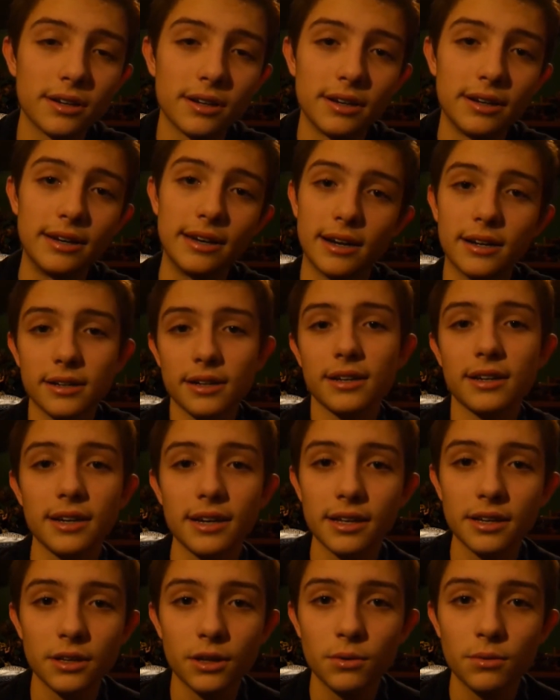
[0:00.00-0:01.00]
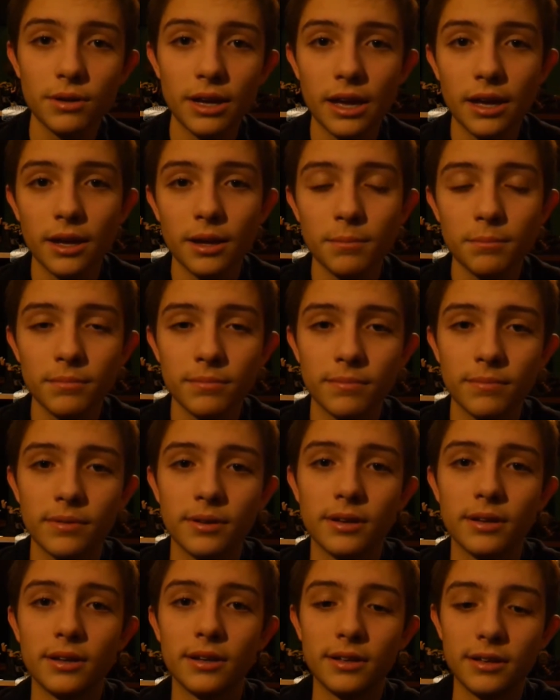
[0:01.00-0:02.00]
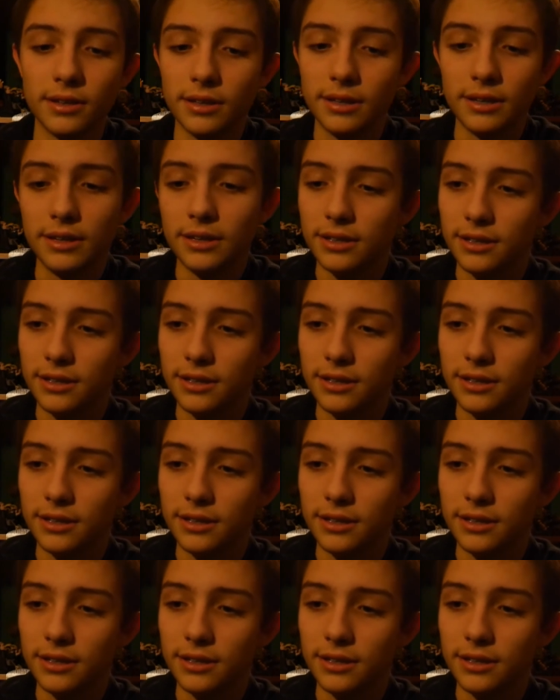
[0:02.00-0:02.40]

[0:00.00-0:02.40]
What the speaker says: not going to get a new game? Do